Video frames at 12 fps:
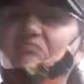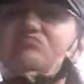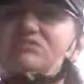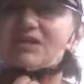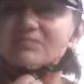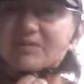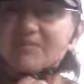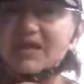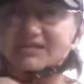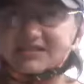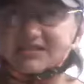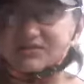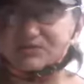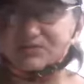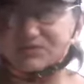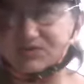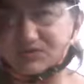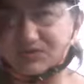take my mask down because we're
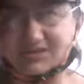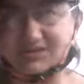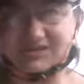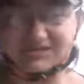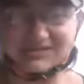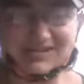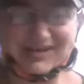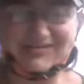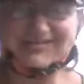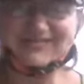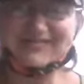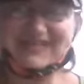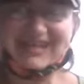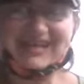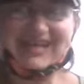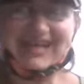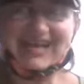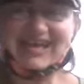socially distanced now.
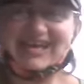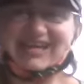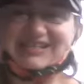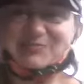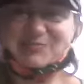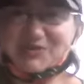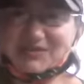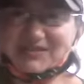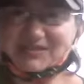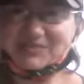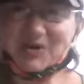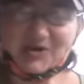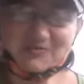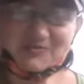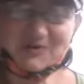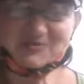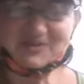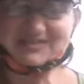And it's produced as part of
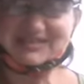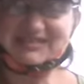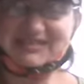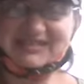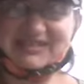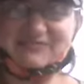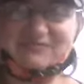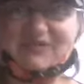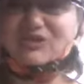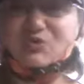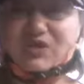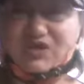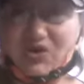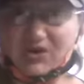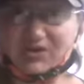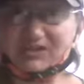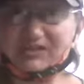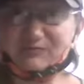our residency, Victory
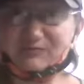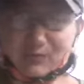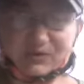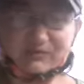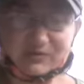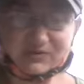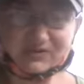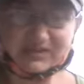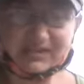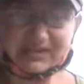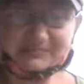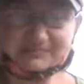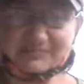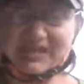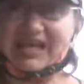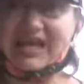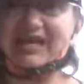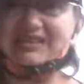Gardens for Diversity
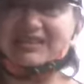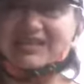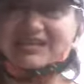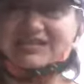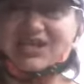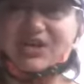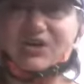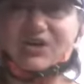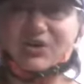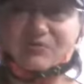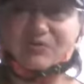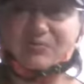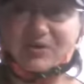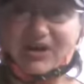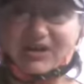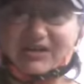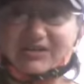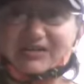at the Terra Nova Park.
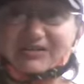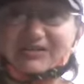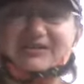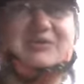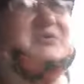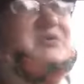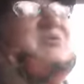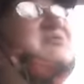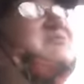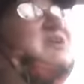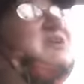Oh no, we've got a